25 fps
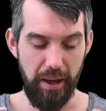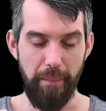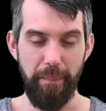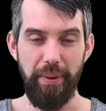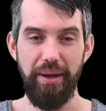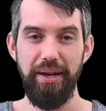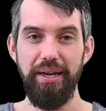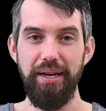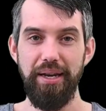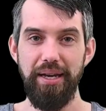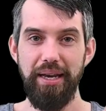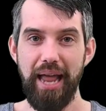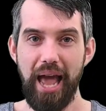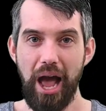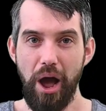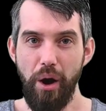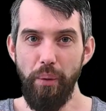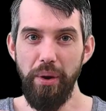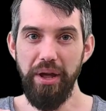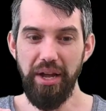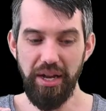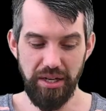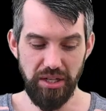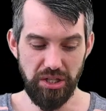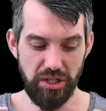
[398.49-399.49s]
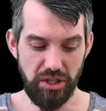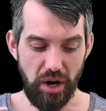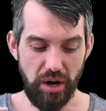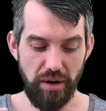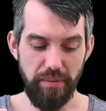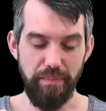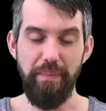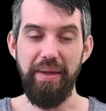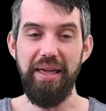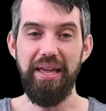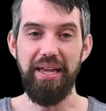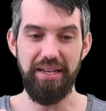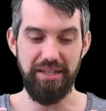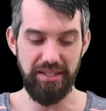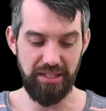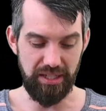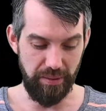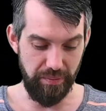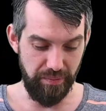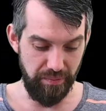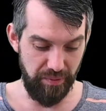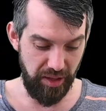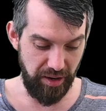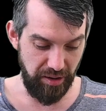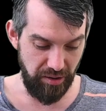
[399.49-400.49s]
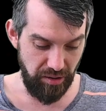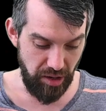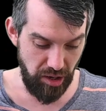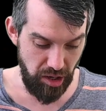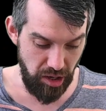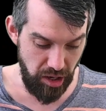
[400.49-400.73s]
But now we can start making something